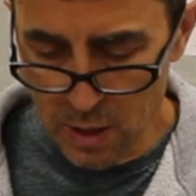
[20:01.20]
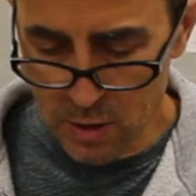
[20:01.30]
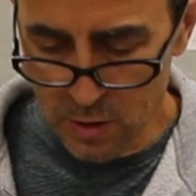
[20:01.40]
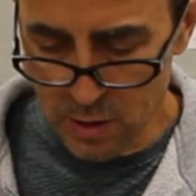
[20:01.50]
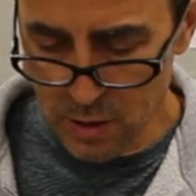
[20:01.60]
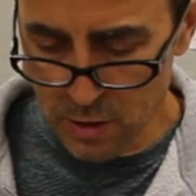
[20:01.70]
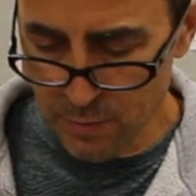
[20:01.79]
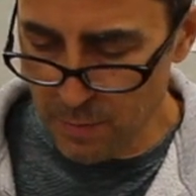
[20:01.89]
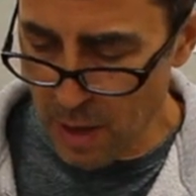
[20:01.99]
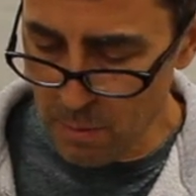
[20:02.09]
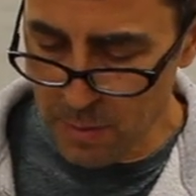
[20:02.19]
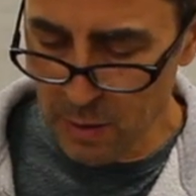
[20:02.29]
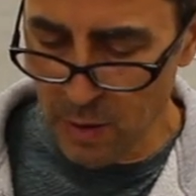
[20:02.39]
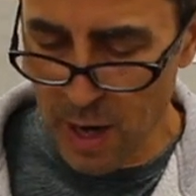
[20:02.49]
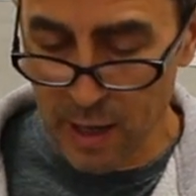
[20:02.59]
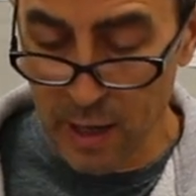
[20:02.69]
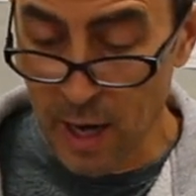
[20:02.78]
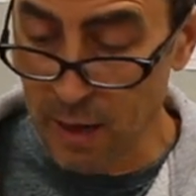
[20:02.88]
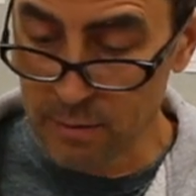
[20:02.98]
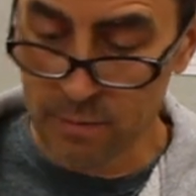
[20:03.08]
So this is how big I
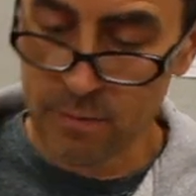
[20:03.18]
got.